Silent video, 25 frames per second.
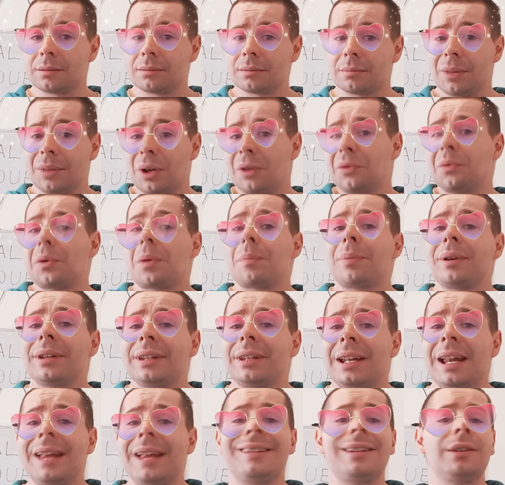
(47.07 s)
because we're pretty
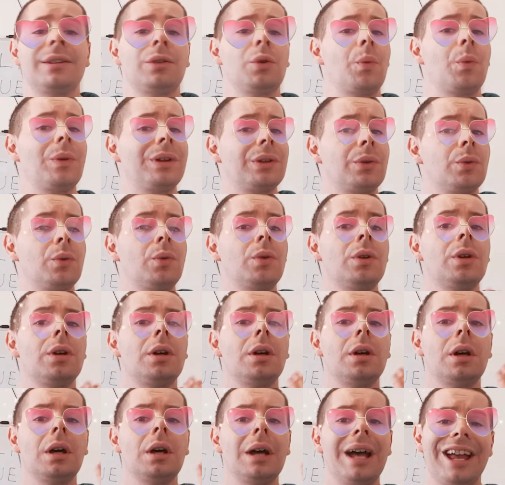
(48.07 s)
lazy, so we do
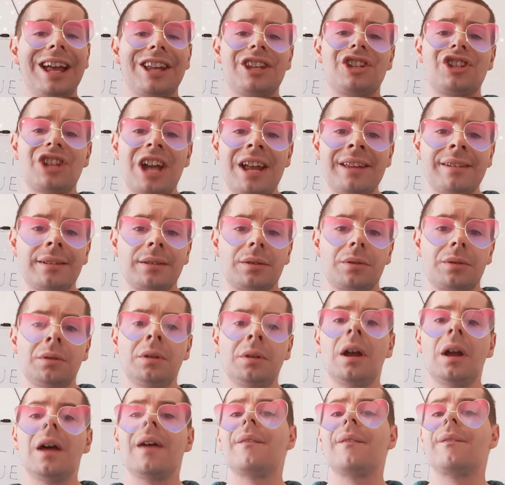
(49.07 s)
a gesture
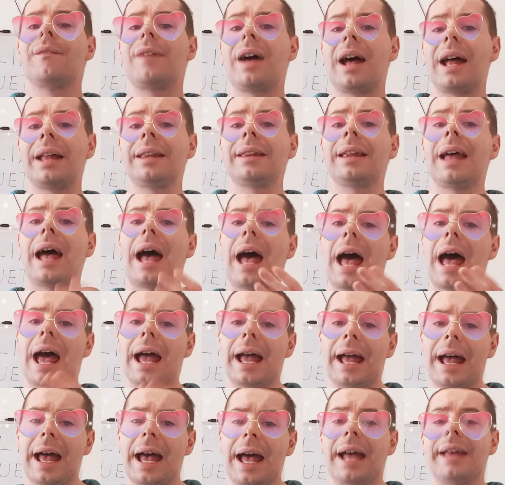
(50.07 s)
that
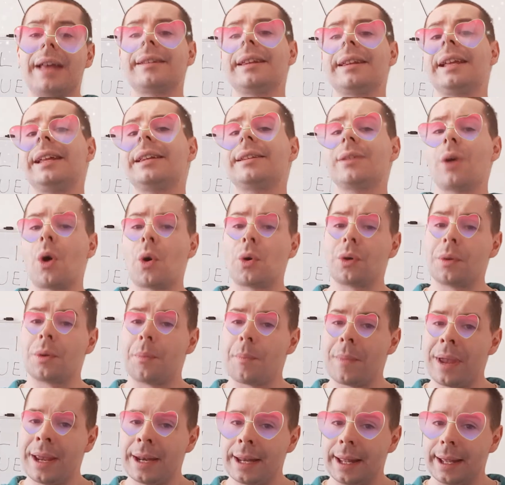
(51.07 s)
has its own
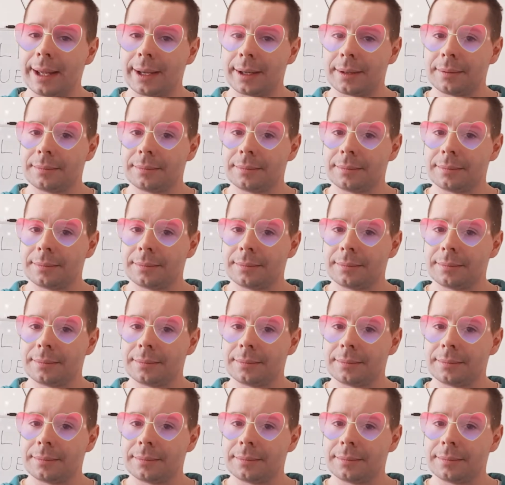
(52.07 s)
meaning.